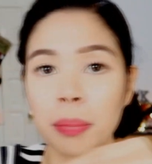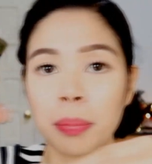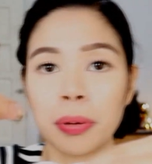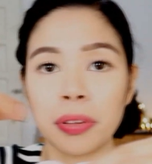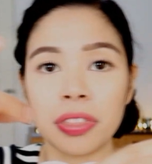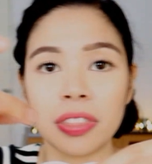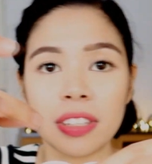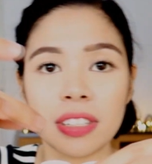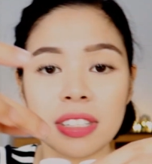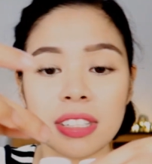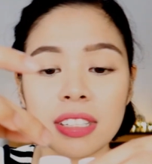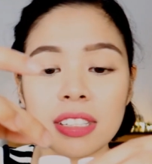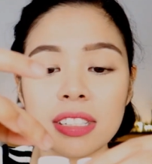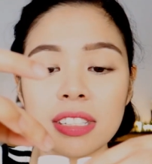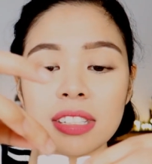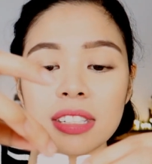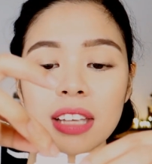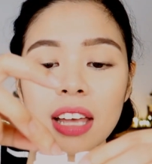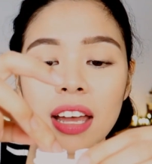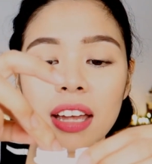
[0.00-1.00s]
gonna put this
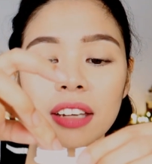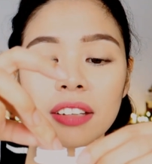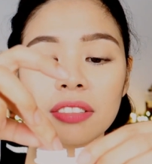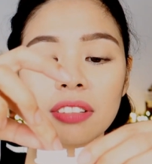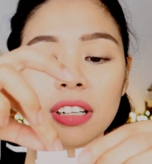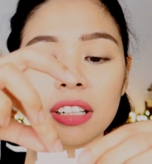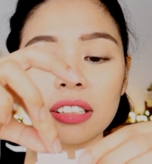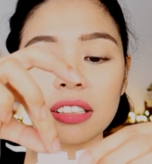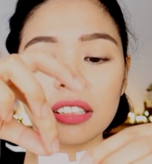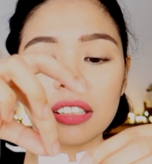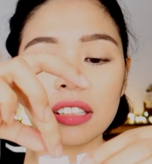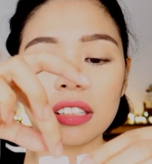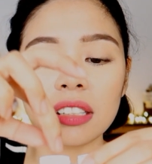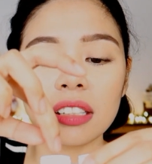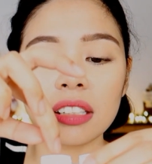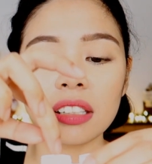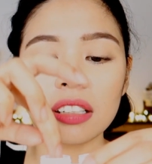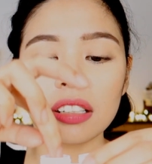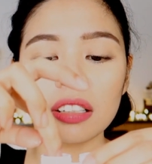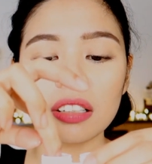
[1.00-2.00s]
inside right
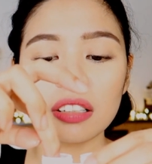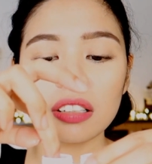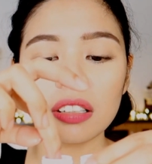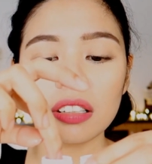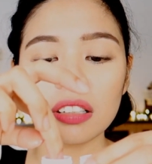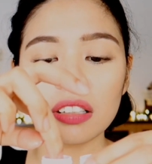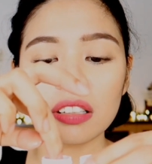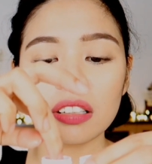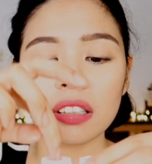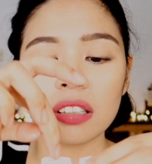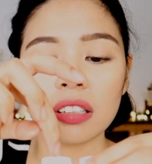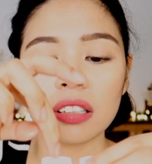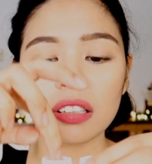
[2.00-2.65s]
here.